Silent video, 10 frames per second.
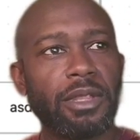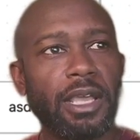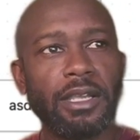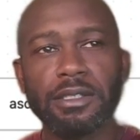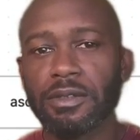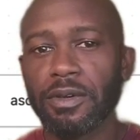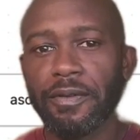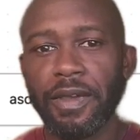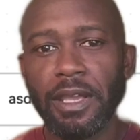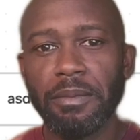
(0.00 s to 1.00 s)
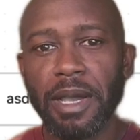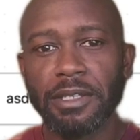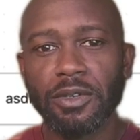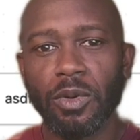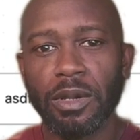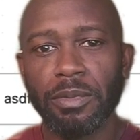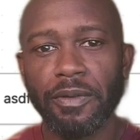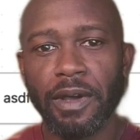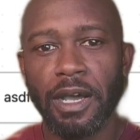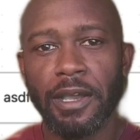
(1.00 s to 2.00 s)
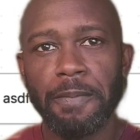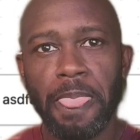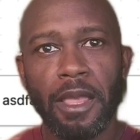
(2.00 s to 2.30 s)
things or feedback you want to provide